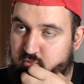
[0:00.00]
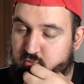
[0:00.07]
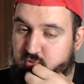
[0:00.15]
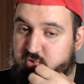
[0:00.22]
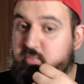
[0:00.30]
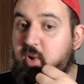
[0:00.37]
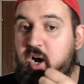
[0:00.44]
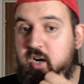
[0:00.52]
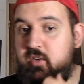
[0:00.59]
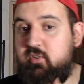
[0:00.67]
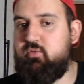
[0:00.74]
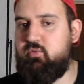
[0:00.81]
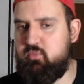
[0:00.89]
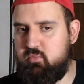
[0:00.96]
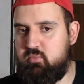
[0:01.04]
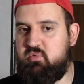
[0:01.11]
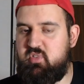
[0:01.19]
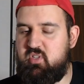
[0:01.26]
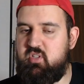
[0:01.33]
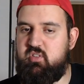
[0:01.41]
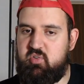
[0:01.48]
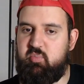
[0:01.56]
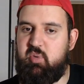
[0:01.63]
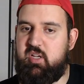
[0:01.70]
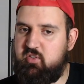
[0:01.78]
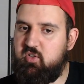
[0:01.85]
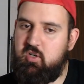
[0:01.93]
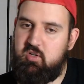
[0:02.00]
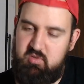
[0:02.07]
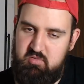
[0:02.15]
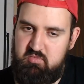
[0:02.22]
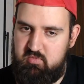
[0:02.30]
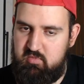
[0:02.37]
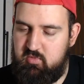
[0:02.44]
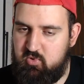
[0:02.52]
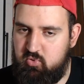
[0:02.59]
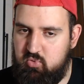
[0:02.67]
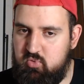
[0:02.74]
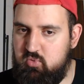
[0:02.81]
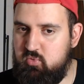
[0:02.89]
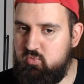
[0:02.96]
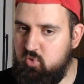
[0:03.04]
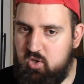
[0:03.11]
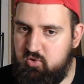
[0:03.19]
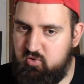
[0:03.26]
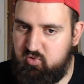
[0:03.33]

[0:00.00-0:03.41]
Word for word: smart, it's better to not